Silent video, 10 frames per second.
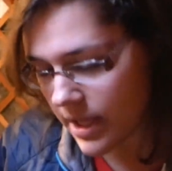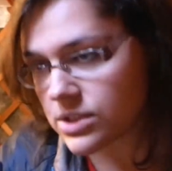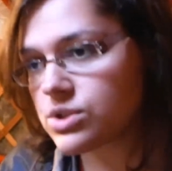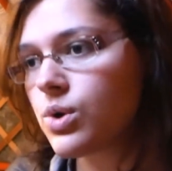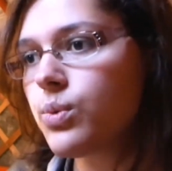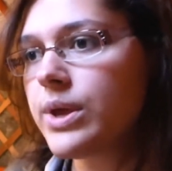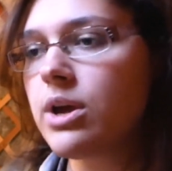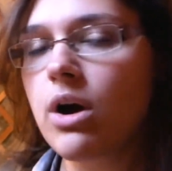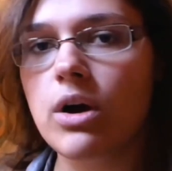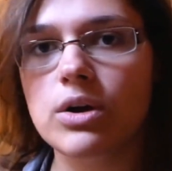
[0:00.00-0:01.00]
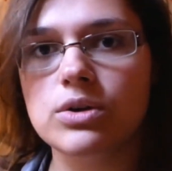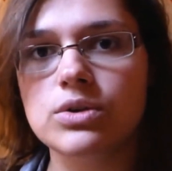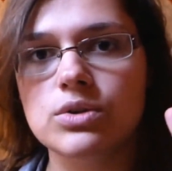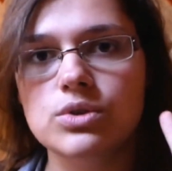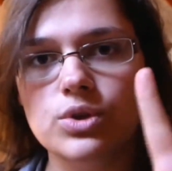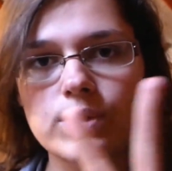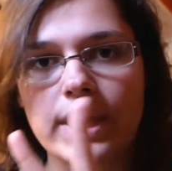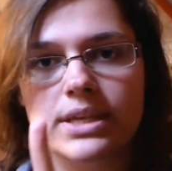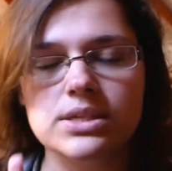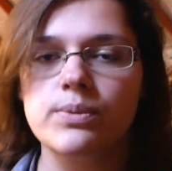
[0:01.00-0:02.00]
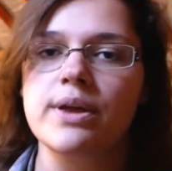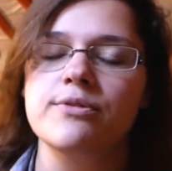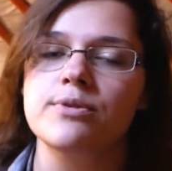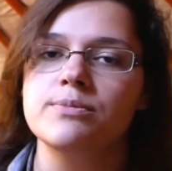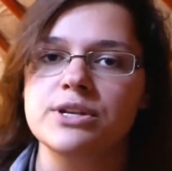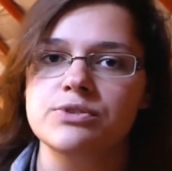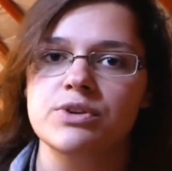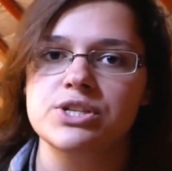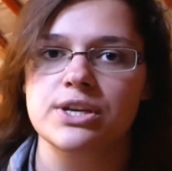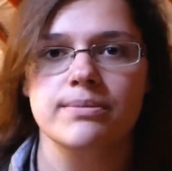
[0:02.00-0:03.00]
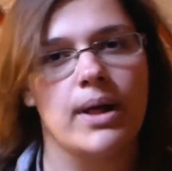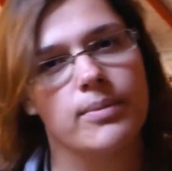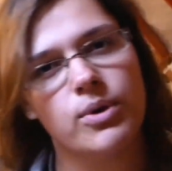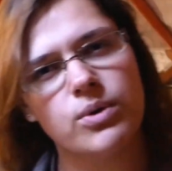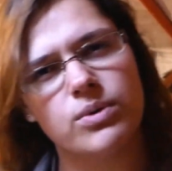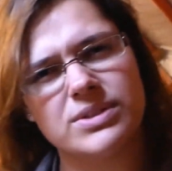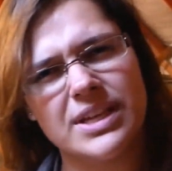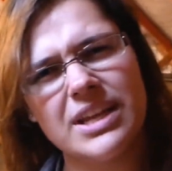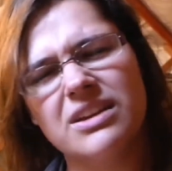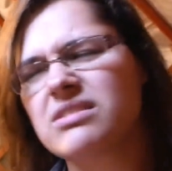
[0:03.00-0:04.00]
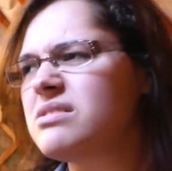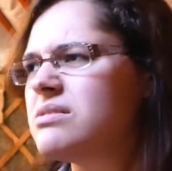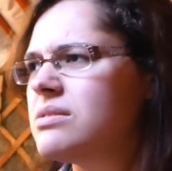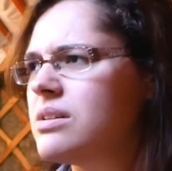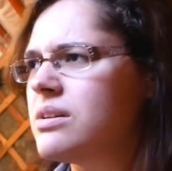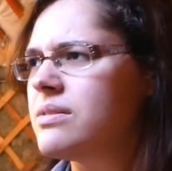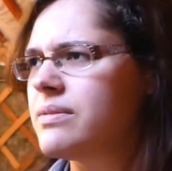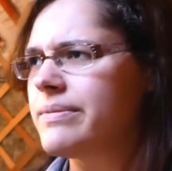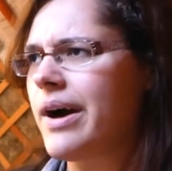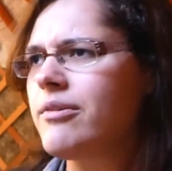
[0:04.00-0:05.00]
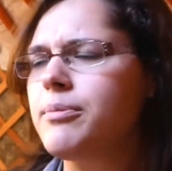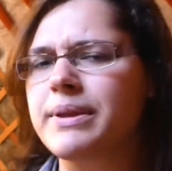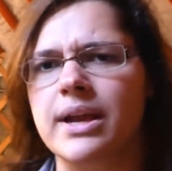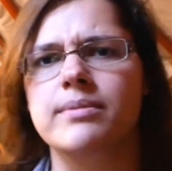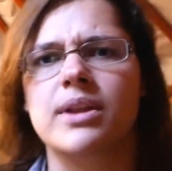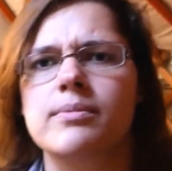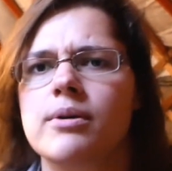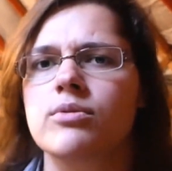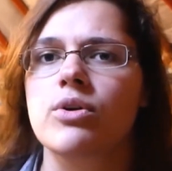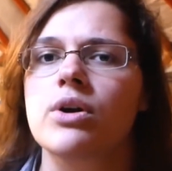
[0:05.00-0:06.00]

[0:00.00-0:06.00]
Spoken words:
Yeah, so we are 2 days away from reaching Malmo. Was that it? I've got my timeline wrong.